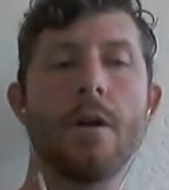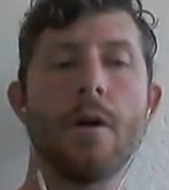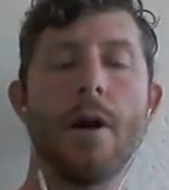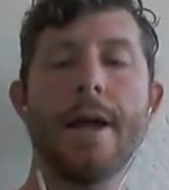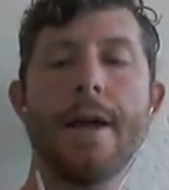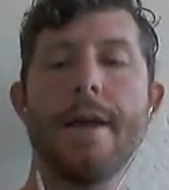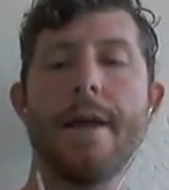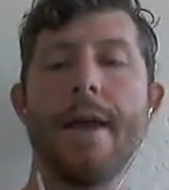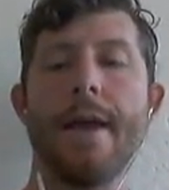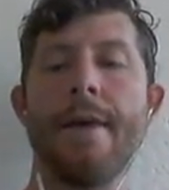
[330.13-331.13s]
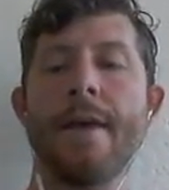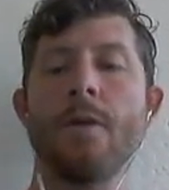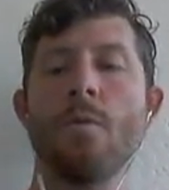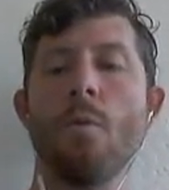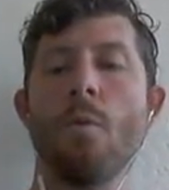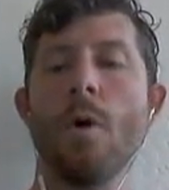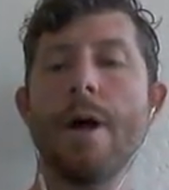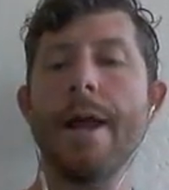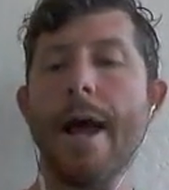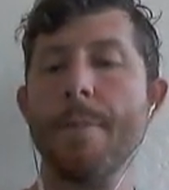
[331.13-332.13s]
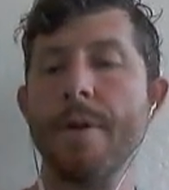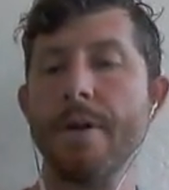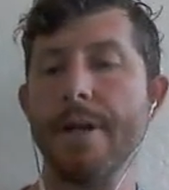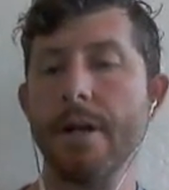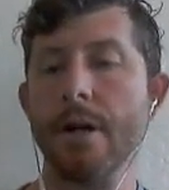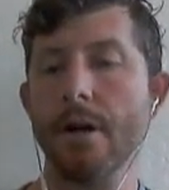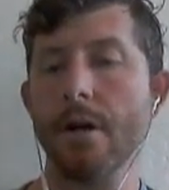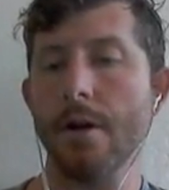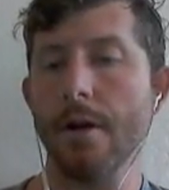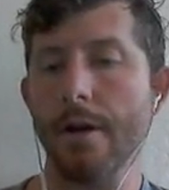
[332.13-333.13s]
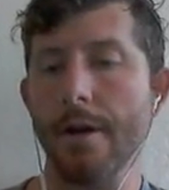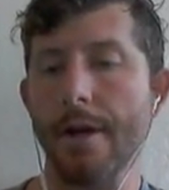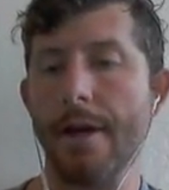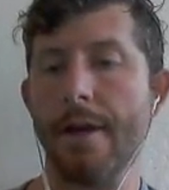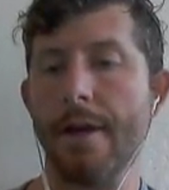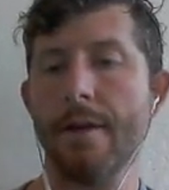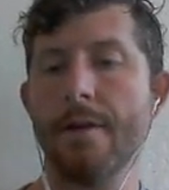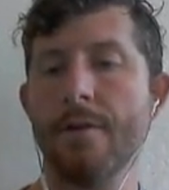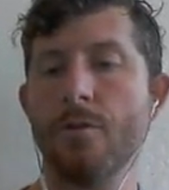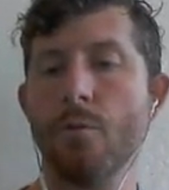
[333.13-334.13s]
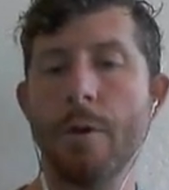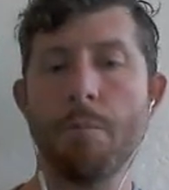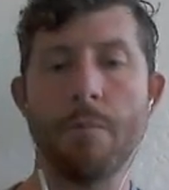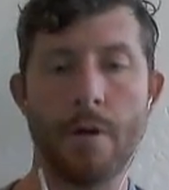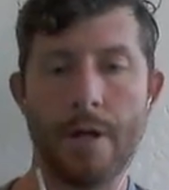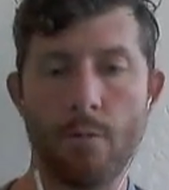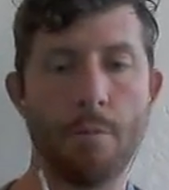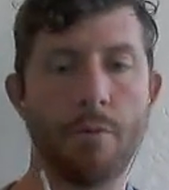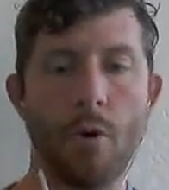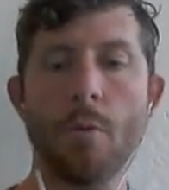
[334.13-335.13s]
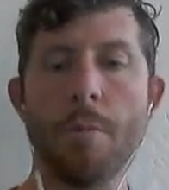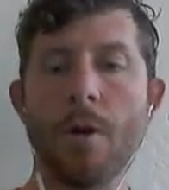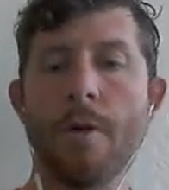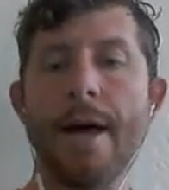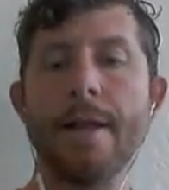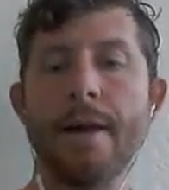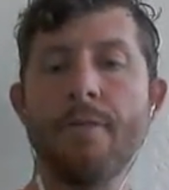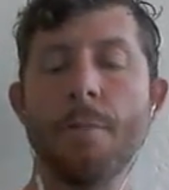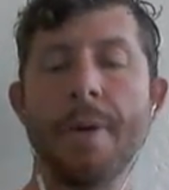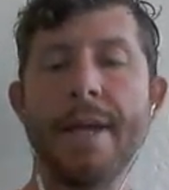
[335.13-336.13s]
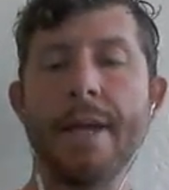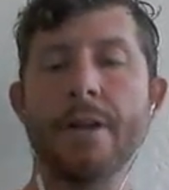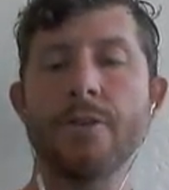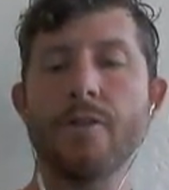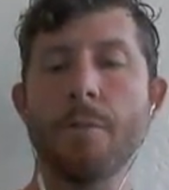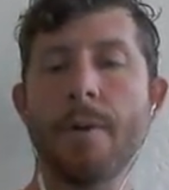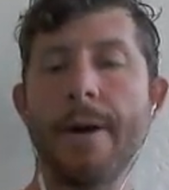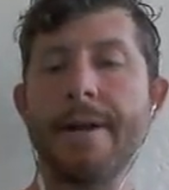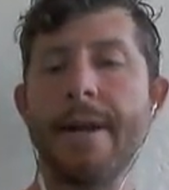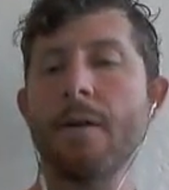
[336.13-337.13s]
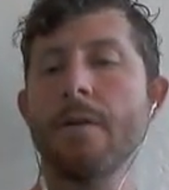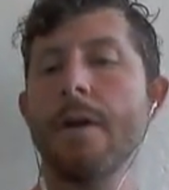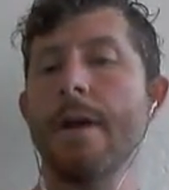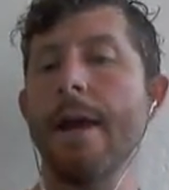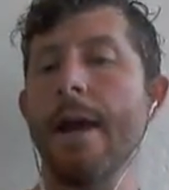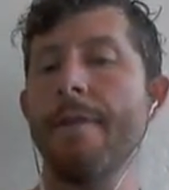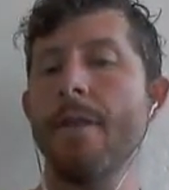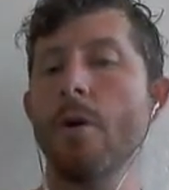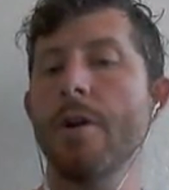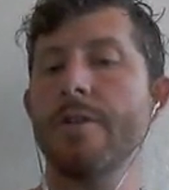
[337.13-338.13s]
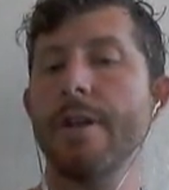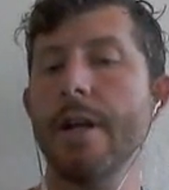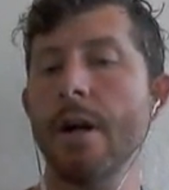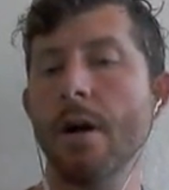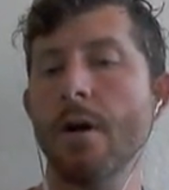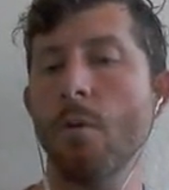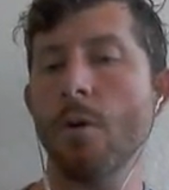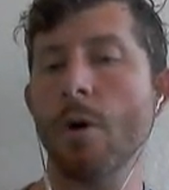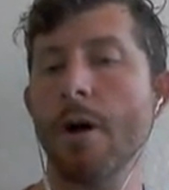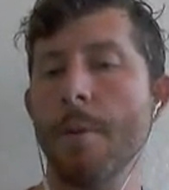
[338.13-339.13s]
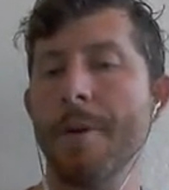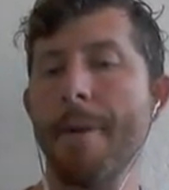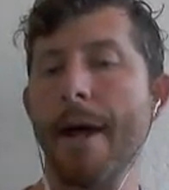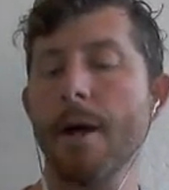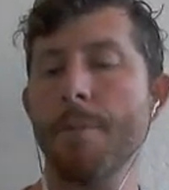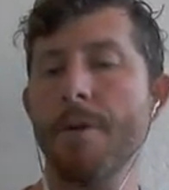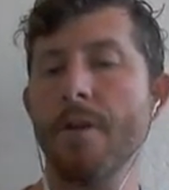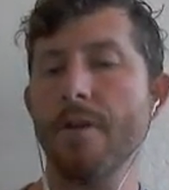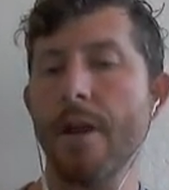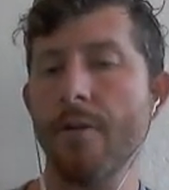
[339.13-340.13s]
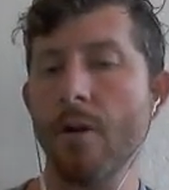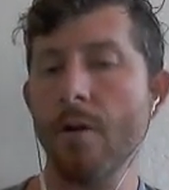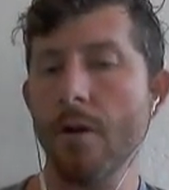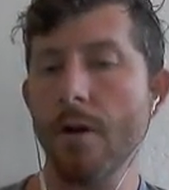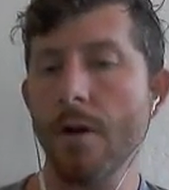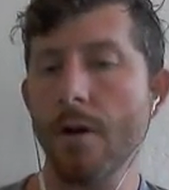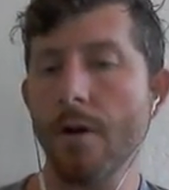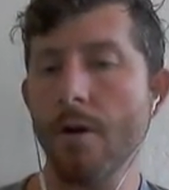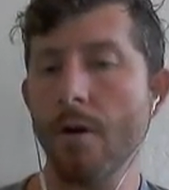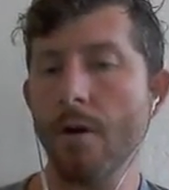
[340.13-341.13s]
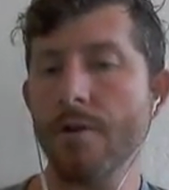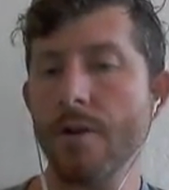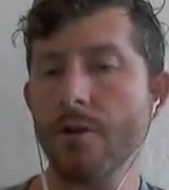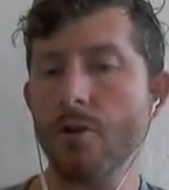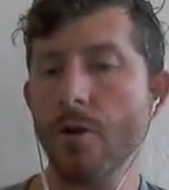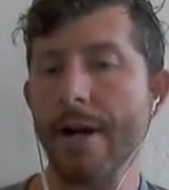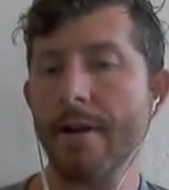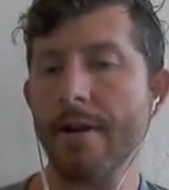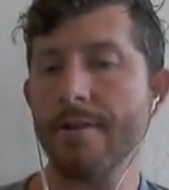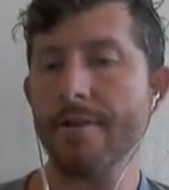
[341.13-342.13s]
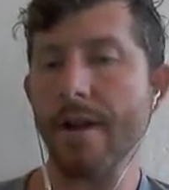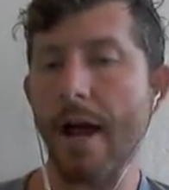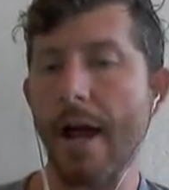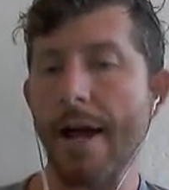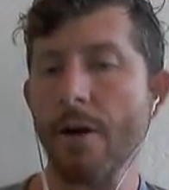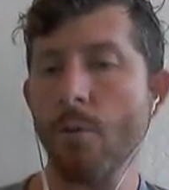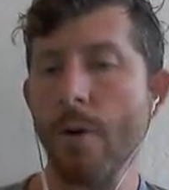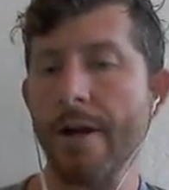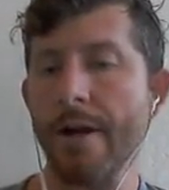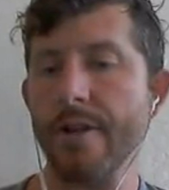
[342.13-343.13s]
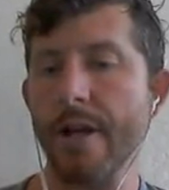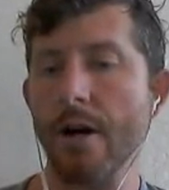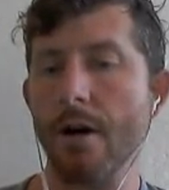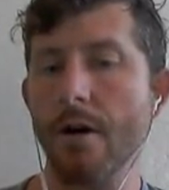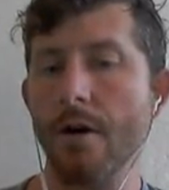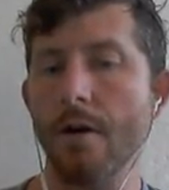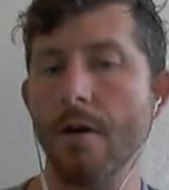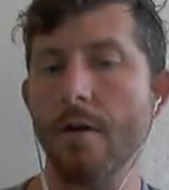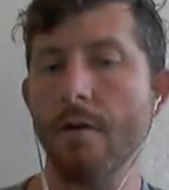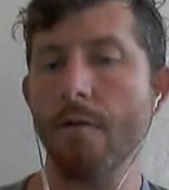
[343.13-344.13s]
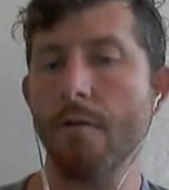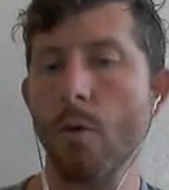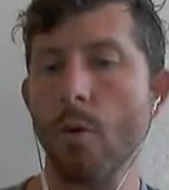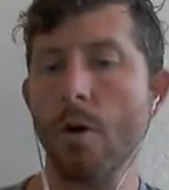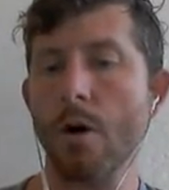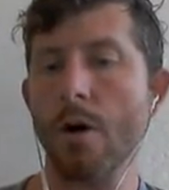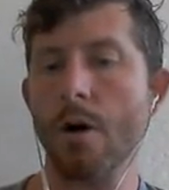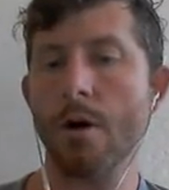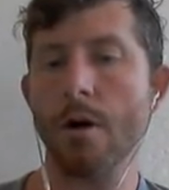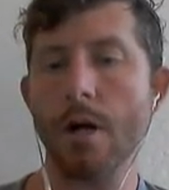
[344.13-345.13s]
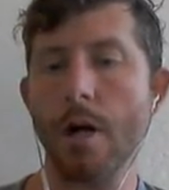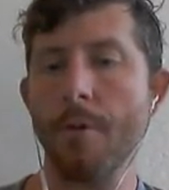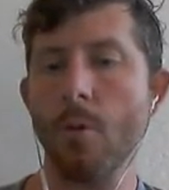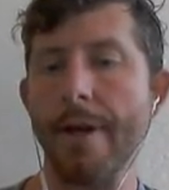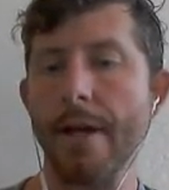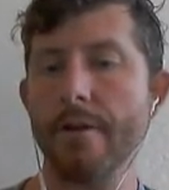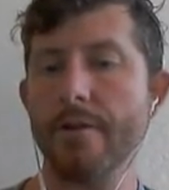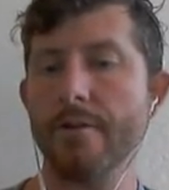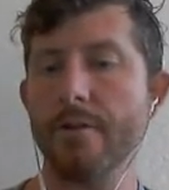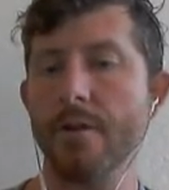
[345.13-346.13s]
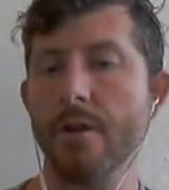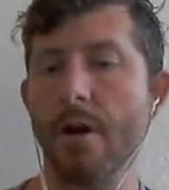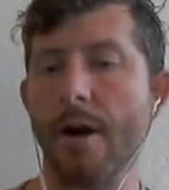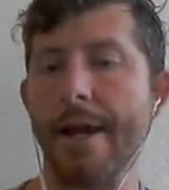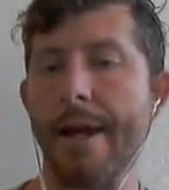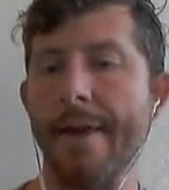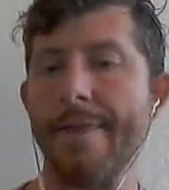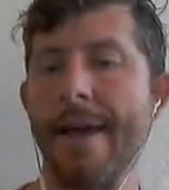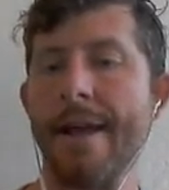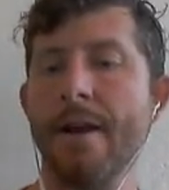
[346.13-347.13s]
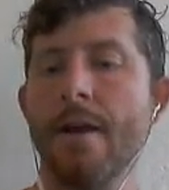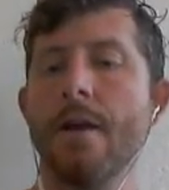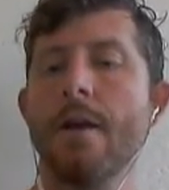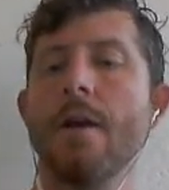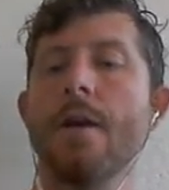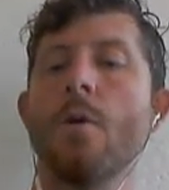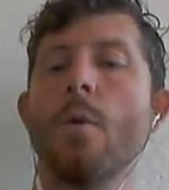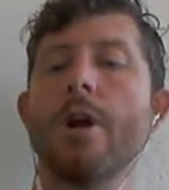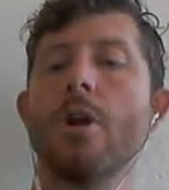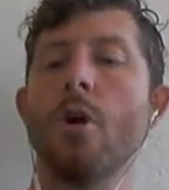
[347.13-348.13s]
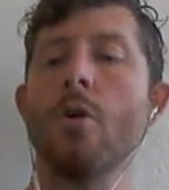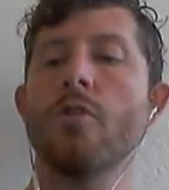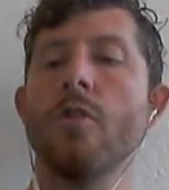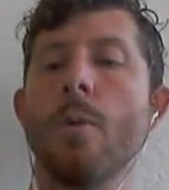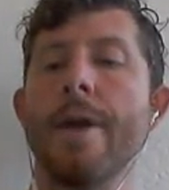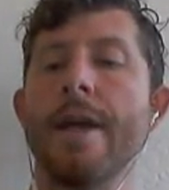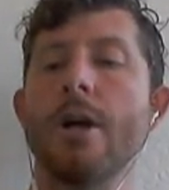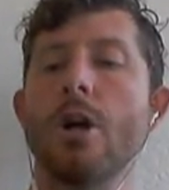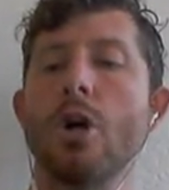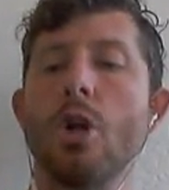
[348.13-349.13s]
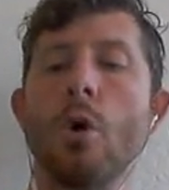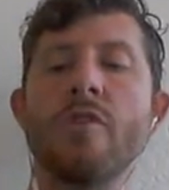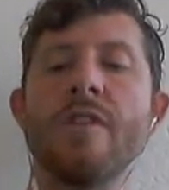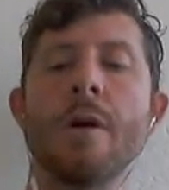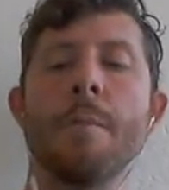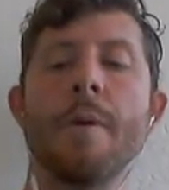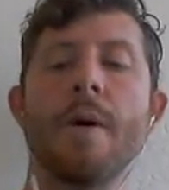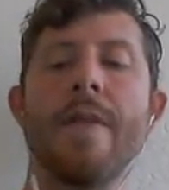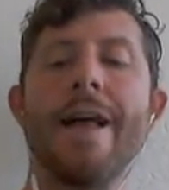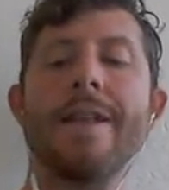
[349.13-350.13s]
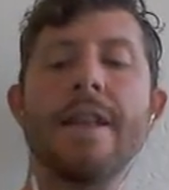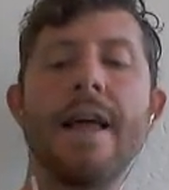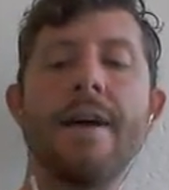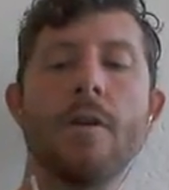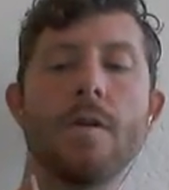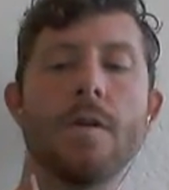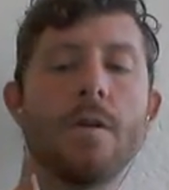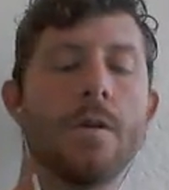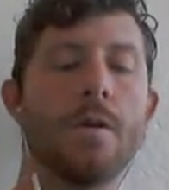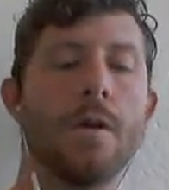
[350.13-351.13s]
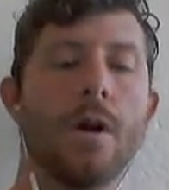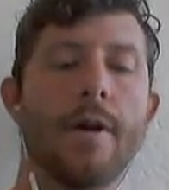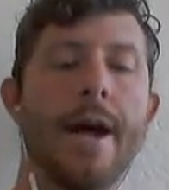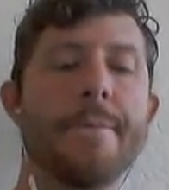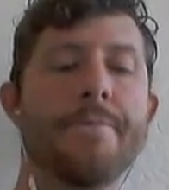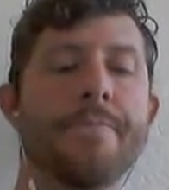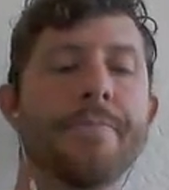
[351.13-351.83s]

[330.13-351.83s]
All right. And then what happened here is we broke below that level, making it just a breakdown. And notice here, when we're coming back up to this level, notice it traded sideways here for a couple weeks. All right. And then we closed the week closing above that level. All right.